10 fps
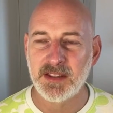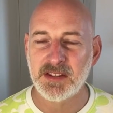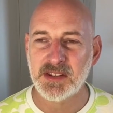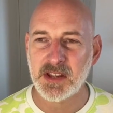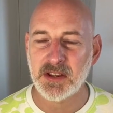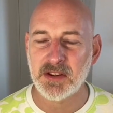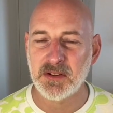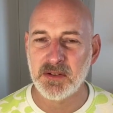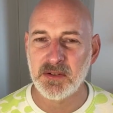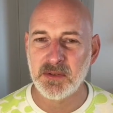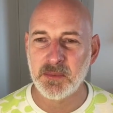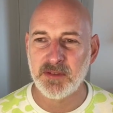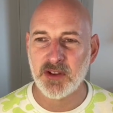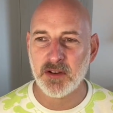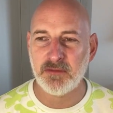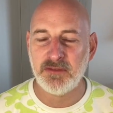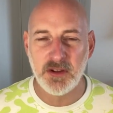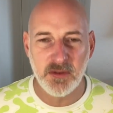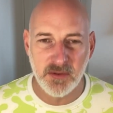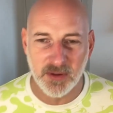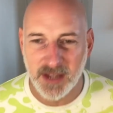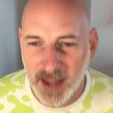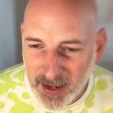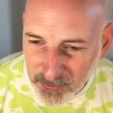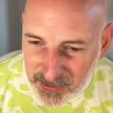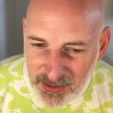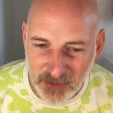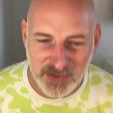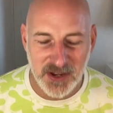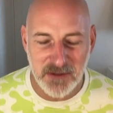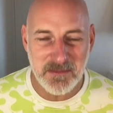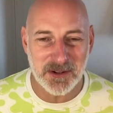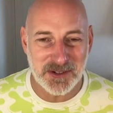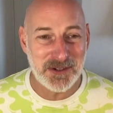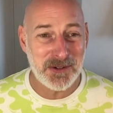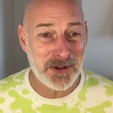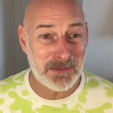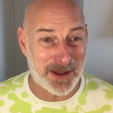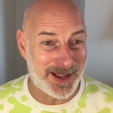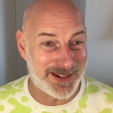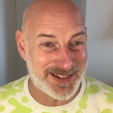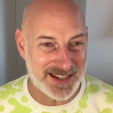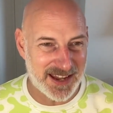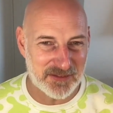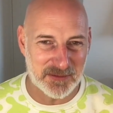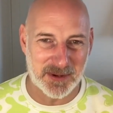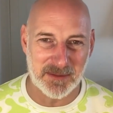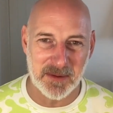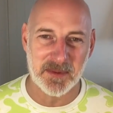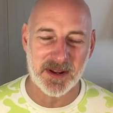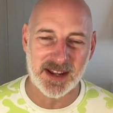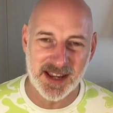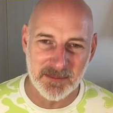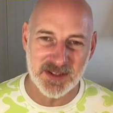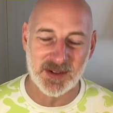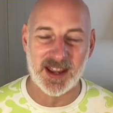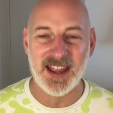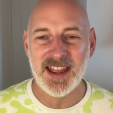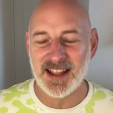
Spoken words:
So we've got we got so much to talk about actually, haven't we, when it comes to it?